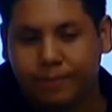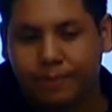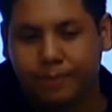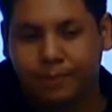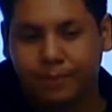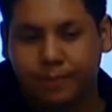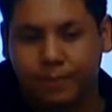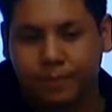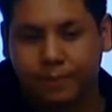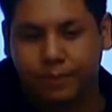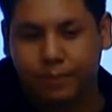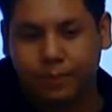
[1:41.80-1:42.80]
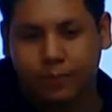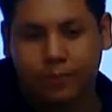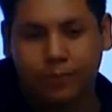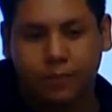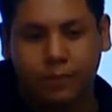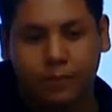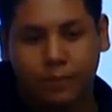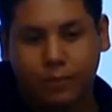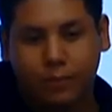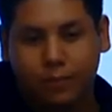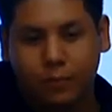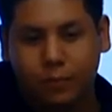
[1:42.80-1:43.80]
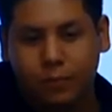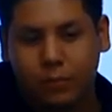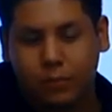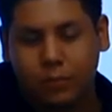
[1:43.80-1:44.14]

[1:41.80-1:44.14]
[no speech]